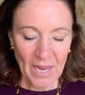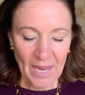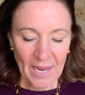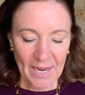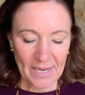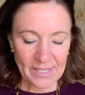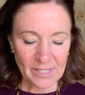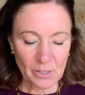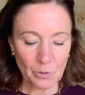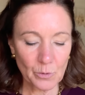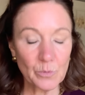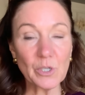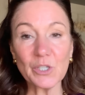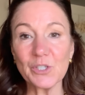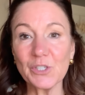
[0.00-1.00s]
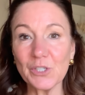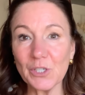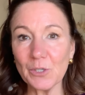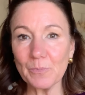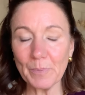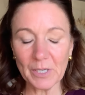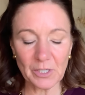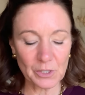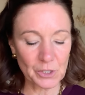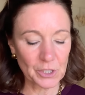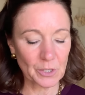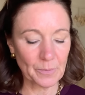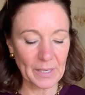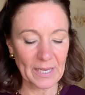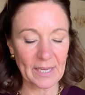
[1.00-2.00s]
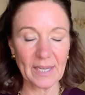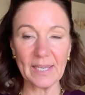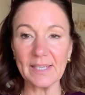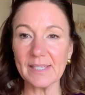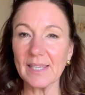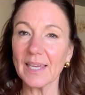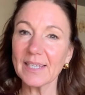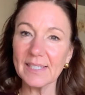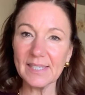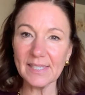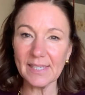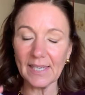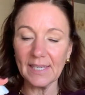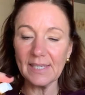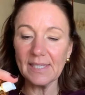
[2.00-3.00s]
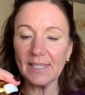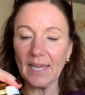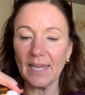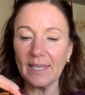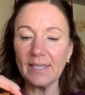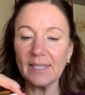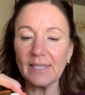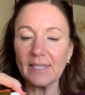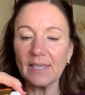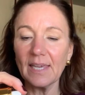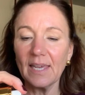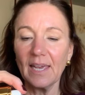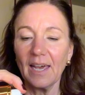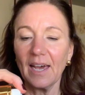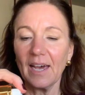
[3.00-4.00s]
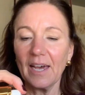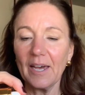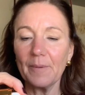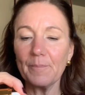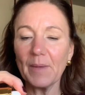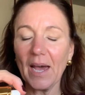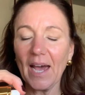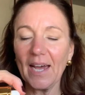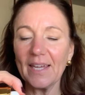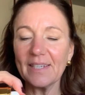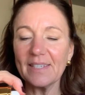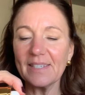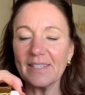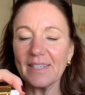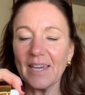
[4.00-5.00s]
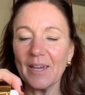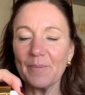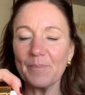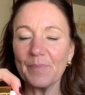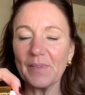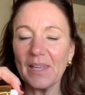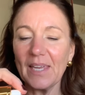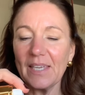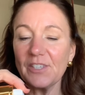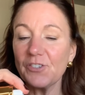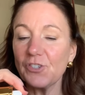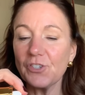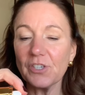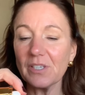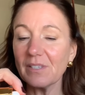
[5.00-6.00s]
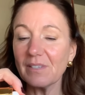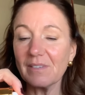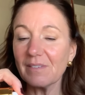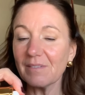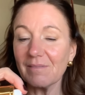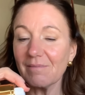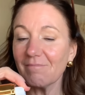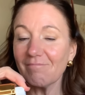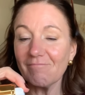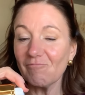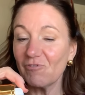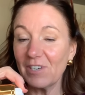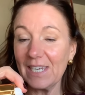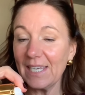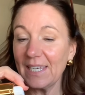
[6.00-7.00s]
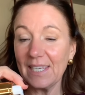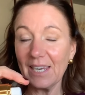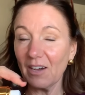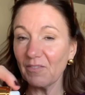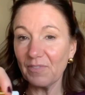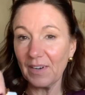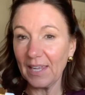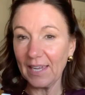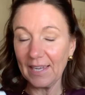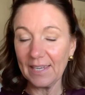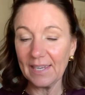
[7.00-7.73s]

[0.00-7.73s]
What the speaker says: It's called a Super Dewy. It's like a skin tint it's just really lovely.